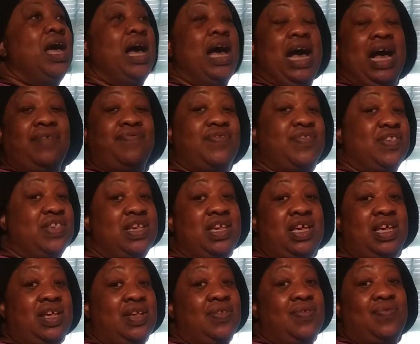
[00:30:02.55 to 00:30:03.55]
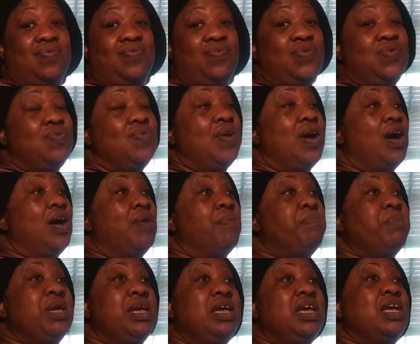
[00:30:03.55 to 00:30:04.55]
I've seen you all
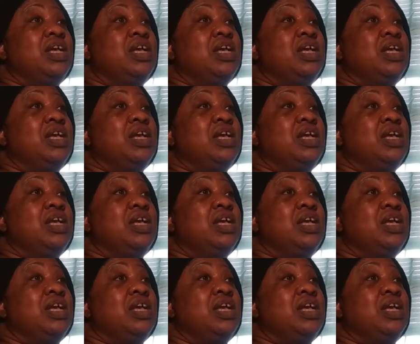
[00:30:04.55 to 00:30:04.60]
be